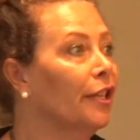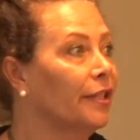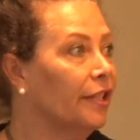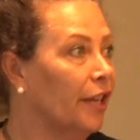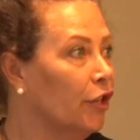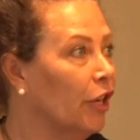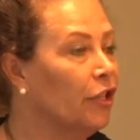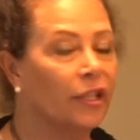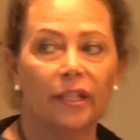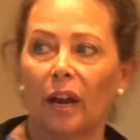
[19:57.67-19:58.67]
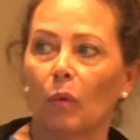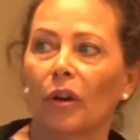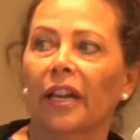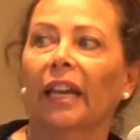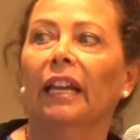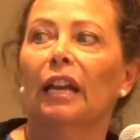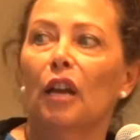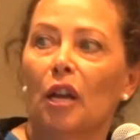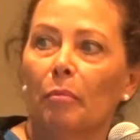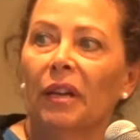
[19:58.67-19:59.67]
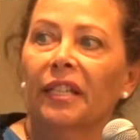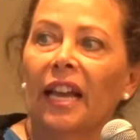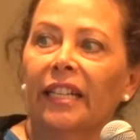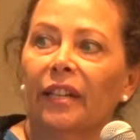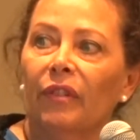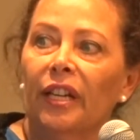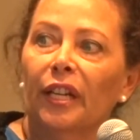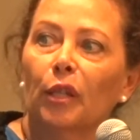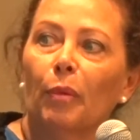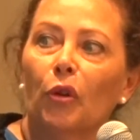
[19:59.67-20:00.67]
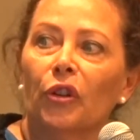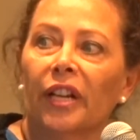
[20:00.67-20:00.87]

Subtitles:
because the digestion's not working. Muscle activity and exposure to